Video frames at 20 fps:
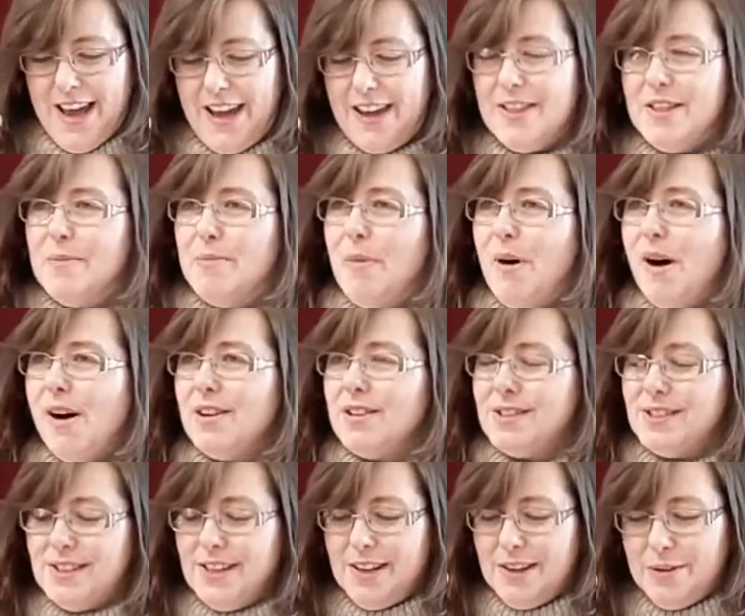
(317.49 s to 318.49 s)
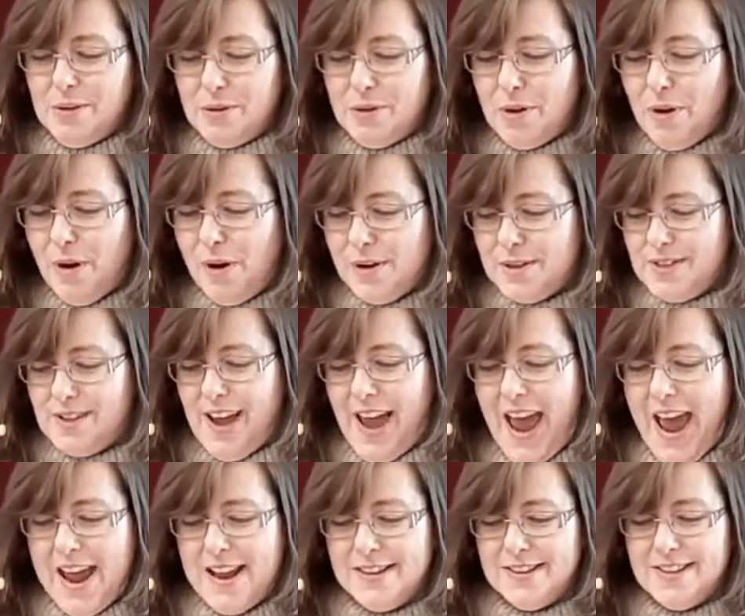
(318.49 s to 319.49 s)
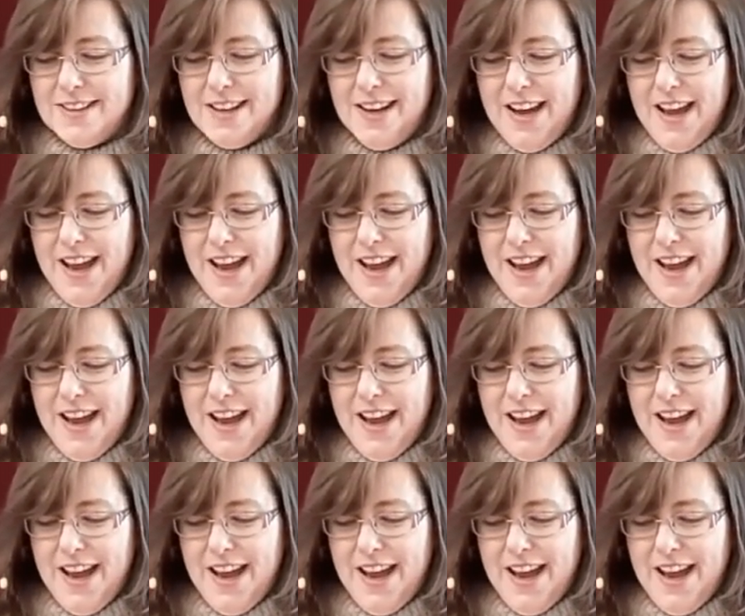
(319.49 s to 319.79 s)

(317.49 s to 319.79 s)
in the Master or God's hand.